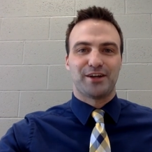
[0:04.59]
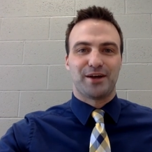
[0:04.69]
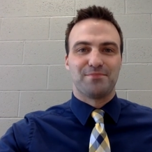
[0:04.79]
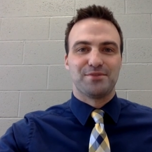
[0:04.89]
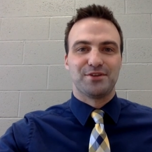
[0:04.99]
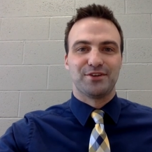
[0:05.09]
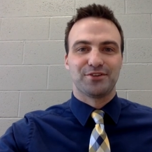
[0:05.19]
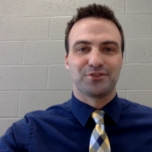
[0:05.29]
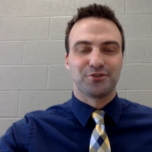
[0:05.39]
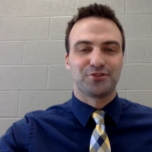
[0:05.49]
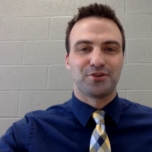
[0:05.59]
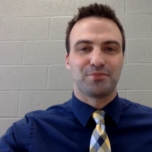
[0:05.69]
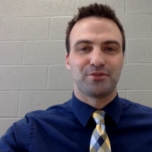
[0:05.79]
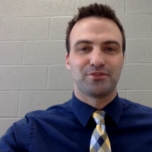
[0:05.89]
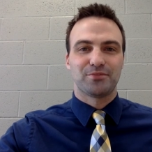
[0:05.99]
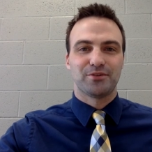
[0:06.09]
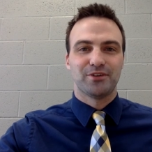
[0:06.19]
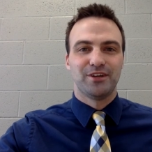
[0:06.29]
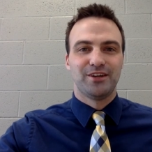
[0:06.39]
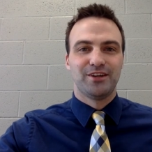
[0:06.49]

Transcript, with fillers: I'm the associate principal